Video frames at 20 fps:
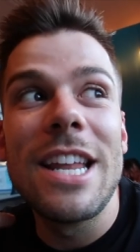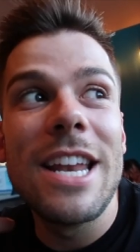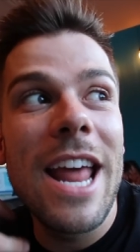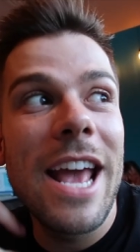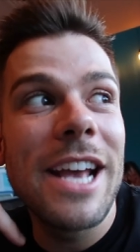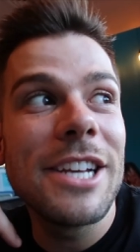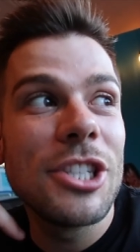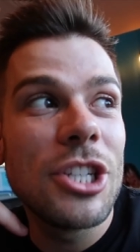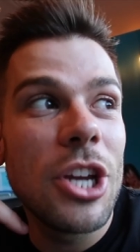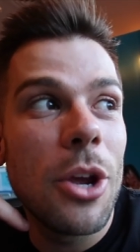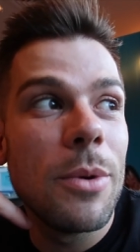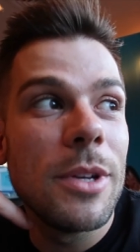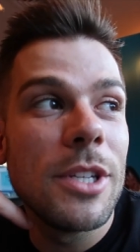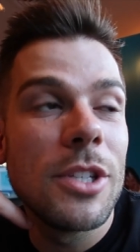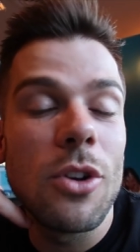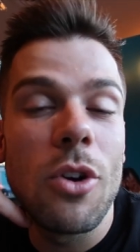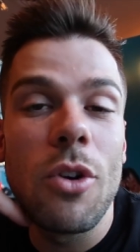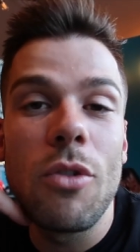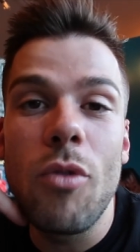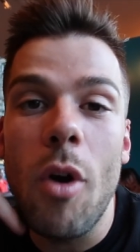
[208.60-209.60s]
The next show we
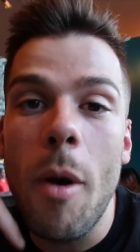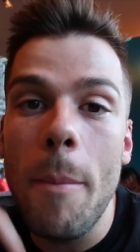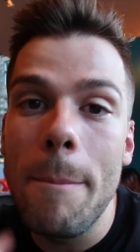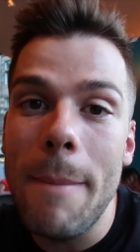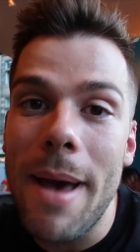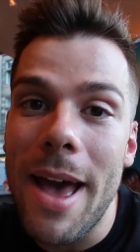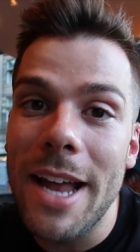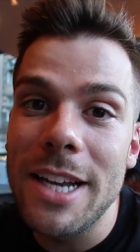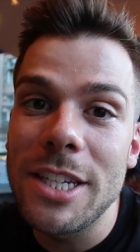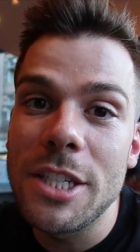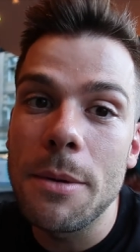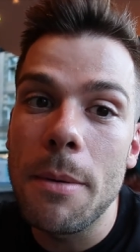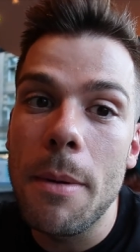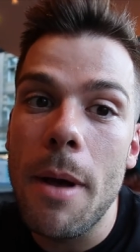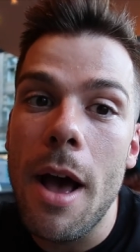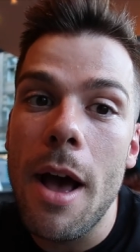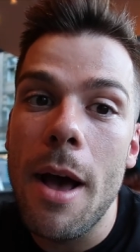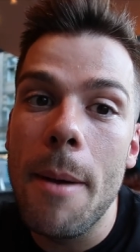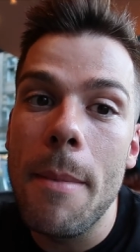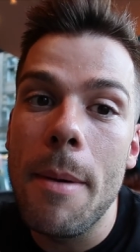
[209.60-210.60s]
saw, Rob Madge,
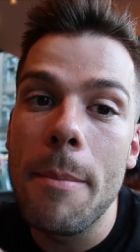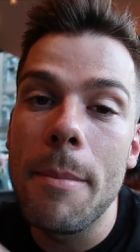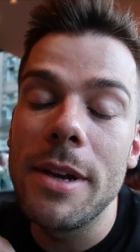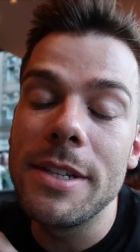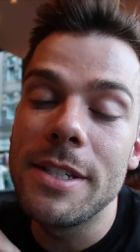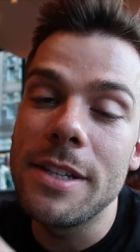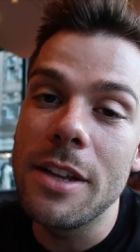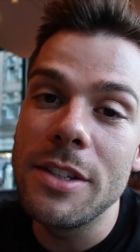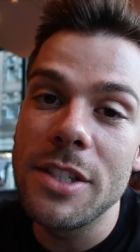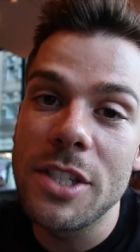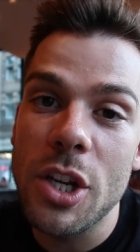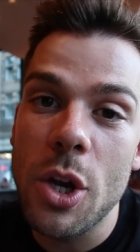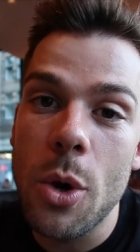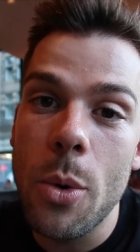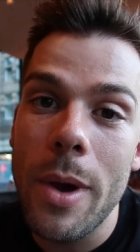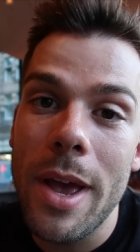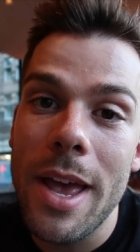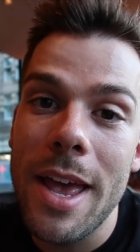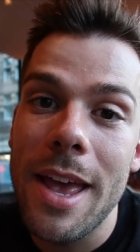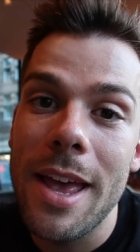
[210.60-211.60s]
My Sons Are
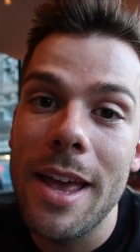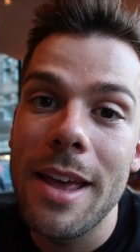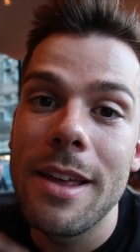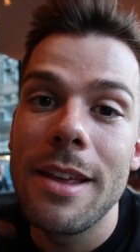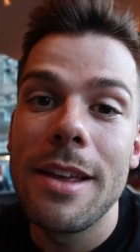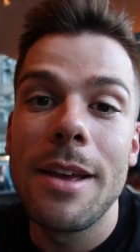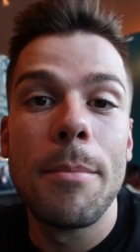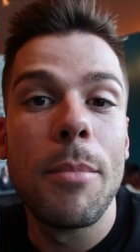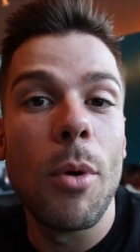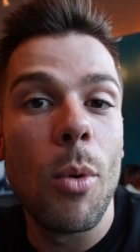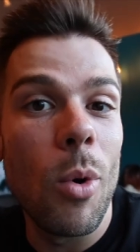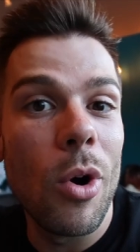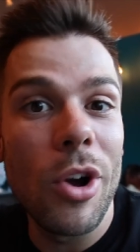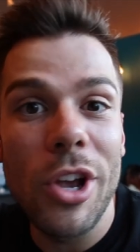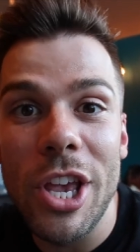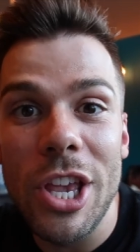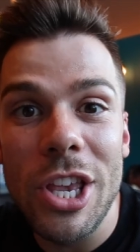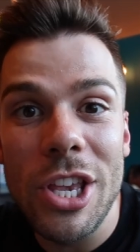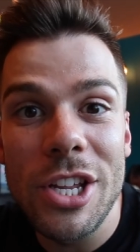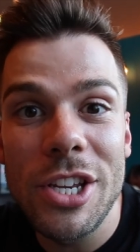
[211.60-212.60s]
Queer, or
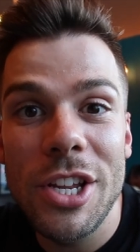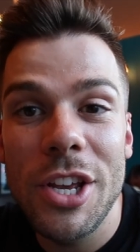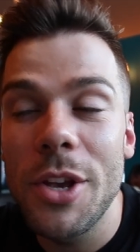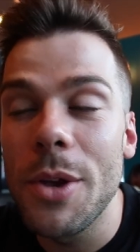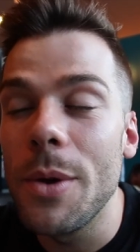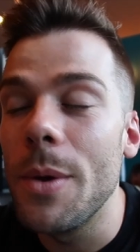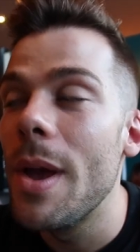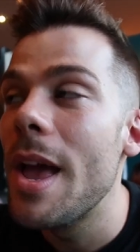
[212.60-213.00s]
What Can You Do?